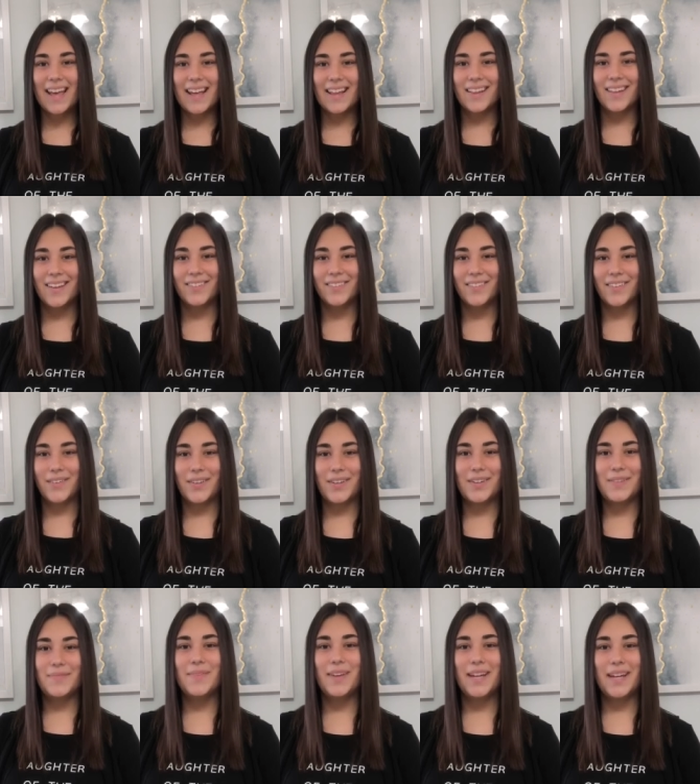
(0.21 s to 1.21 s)
Hello
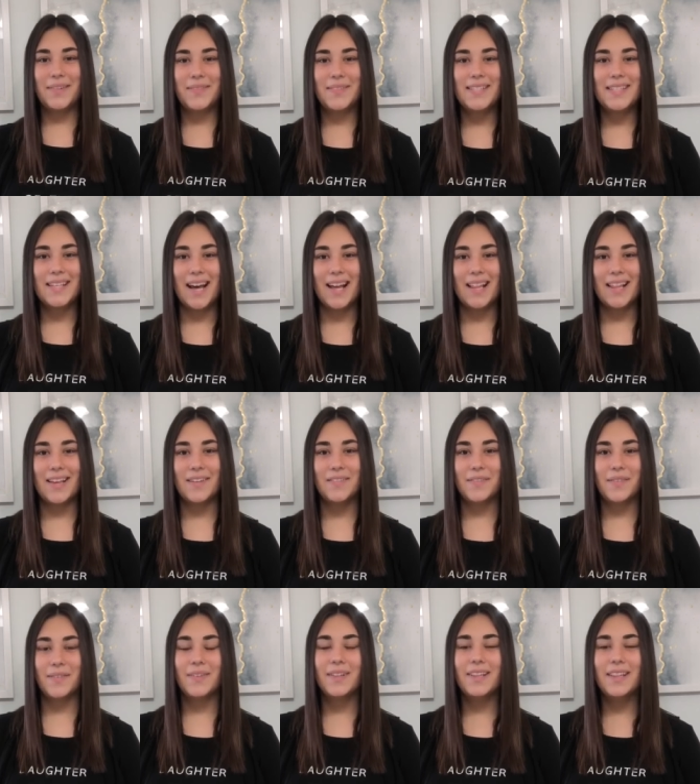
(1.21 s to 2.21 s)
everyone, my name is Ella, I'm
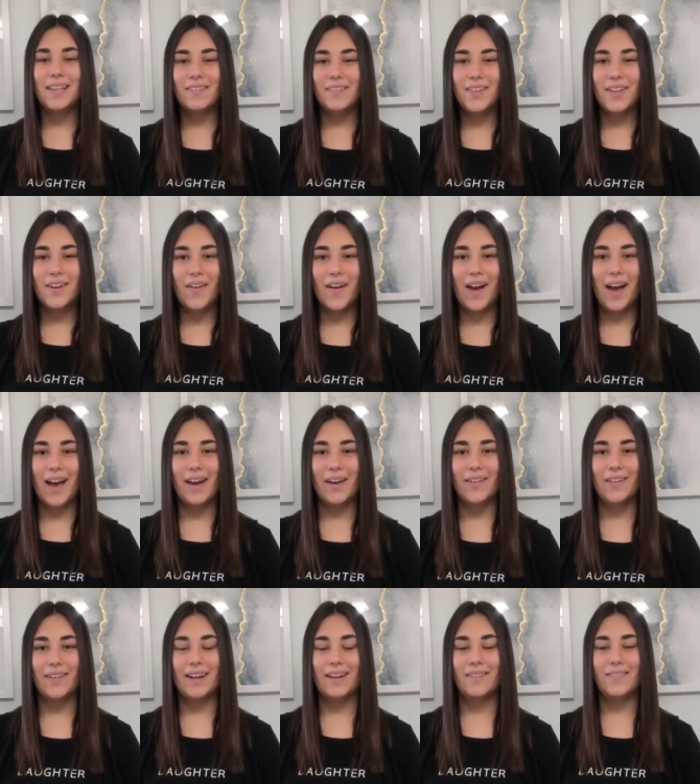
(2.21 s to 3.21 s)
from Cleveland,
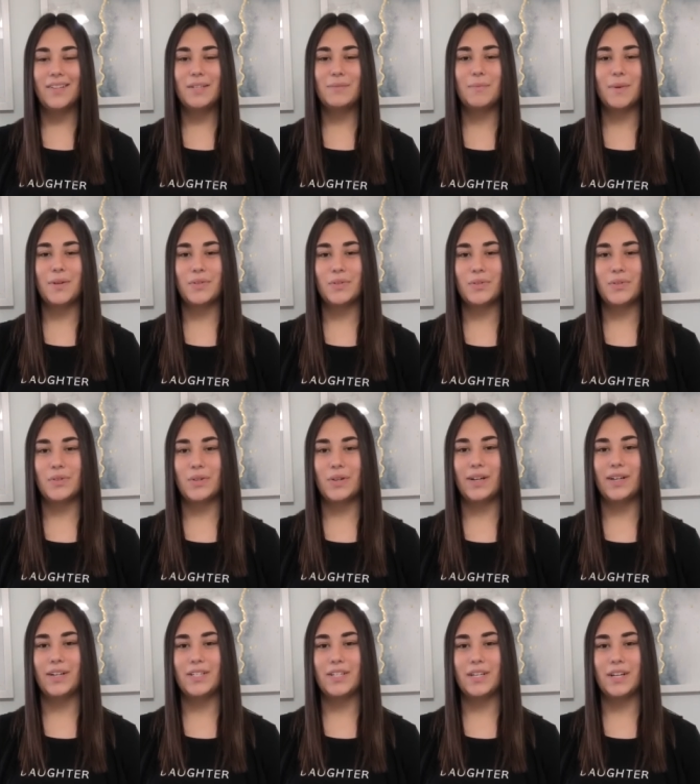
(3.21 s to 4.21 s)
Ohio, and I have a special
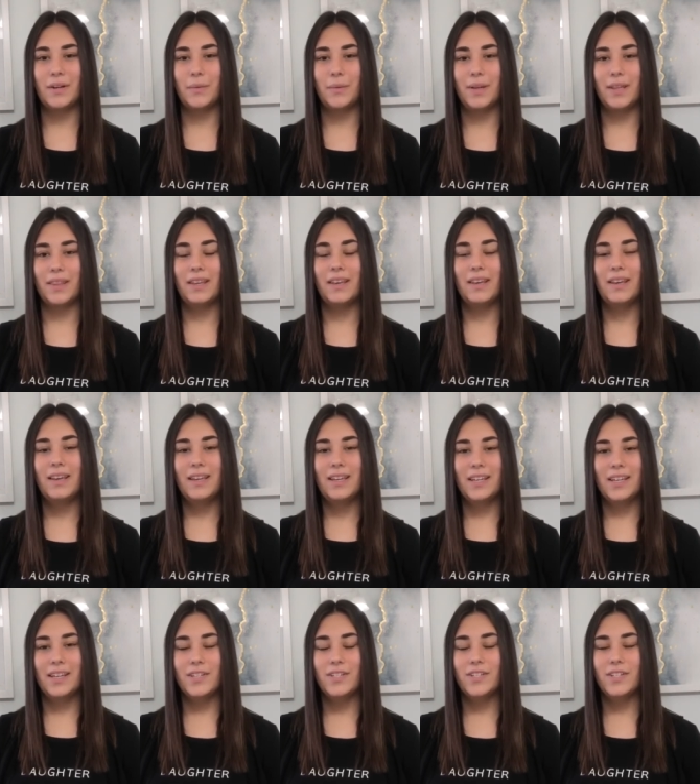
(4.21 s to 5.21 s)
story to share with
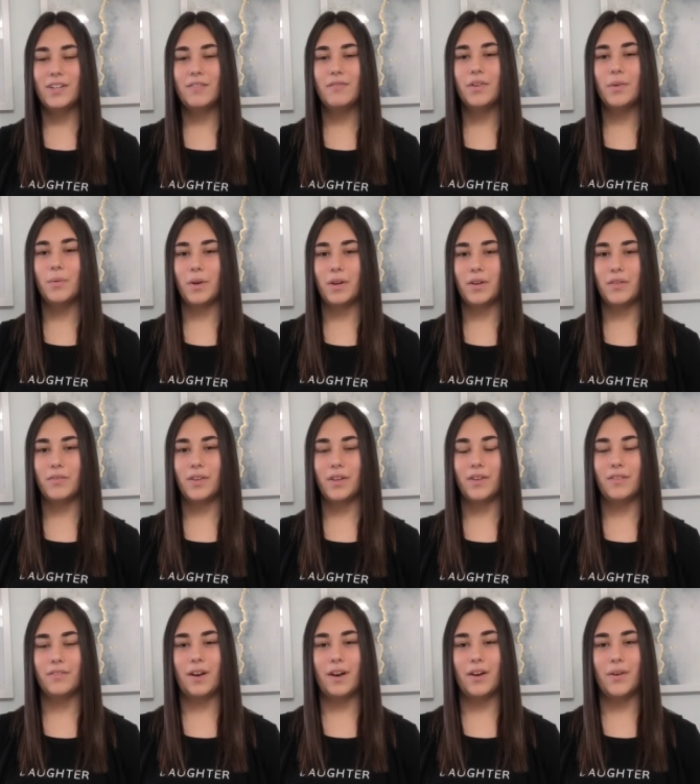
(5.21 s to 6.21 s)
each and every one of you
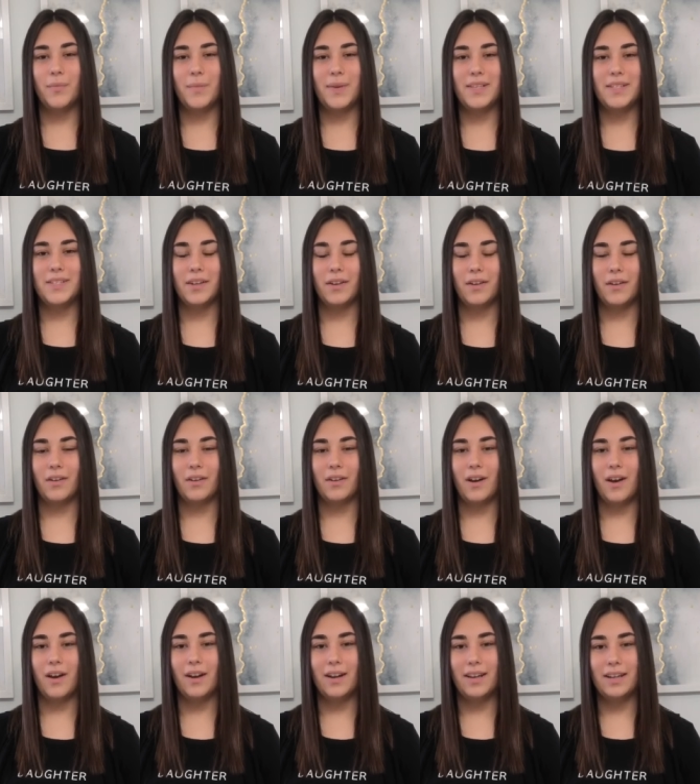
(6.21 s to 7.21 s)
of how amazing our
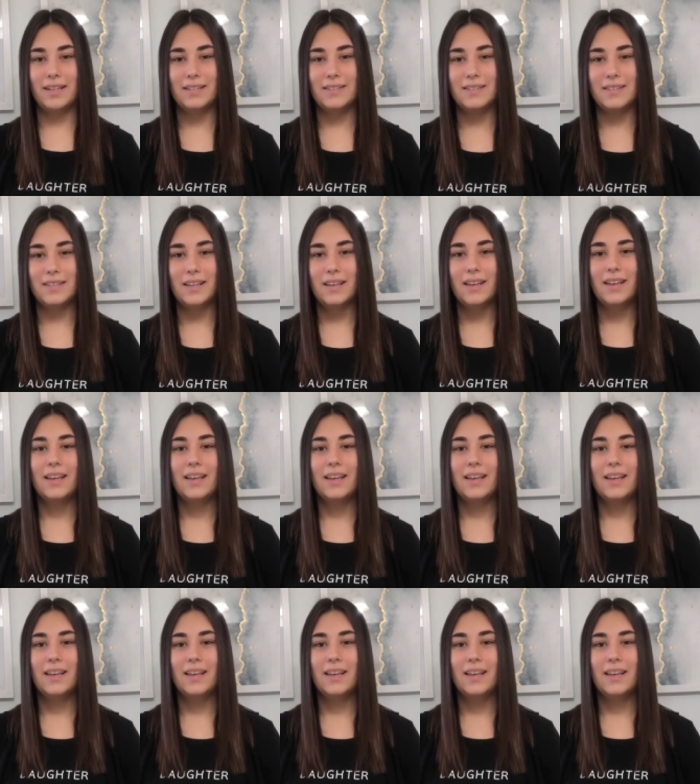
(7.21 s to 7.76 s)
God is.